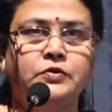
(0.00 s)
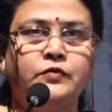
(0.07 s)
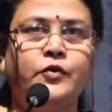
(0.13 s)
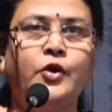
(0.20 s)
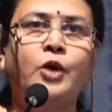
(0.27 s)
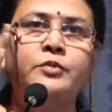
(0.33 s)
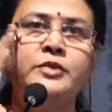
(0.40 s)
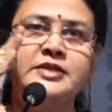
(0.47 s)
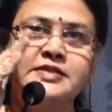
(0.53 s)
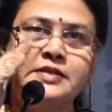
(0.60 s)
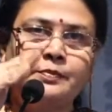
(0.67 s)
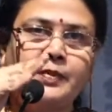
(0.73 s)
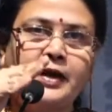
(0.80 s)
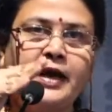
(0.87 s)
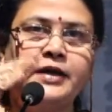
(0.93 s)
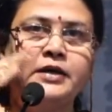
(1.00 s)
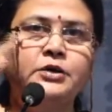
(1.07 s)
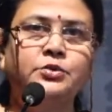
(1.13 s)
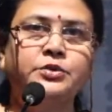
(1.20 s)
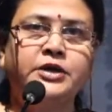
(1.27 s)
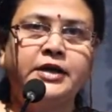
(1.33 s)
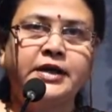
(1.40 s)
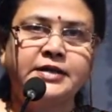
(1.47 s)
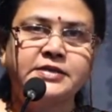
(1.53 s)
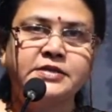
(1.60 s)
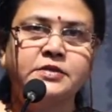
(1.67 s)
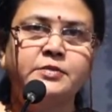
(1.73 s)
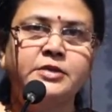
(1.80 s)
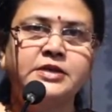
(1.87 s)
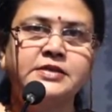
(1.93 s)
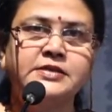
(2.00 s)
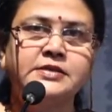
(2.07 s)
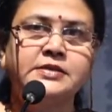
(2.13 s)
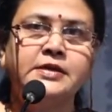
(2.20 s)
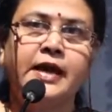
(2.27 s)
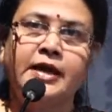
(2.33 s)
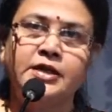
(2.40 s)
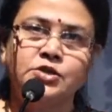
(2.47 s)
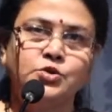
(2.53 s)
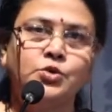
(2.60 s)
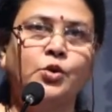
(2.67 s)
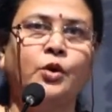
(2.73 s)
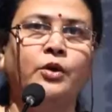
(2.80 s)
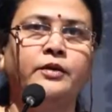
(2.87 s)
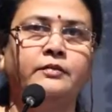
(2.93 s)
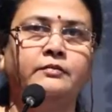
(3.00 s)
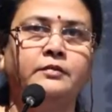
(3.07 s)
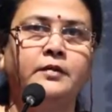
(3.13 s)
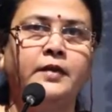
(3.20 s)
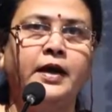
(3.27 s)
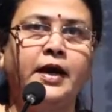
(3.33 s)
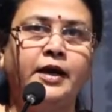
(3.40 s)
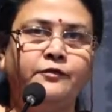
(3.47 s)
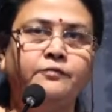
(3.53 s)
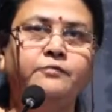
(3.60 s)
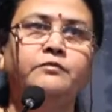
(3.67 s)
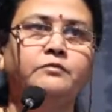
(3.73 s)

from the supplier to the customers and so on, and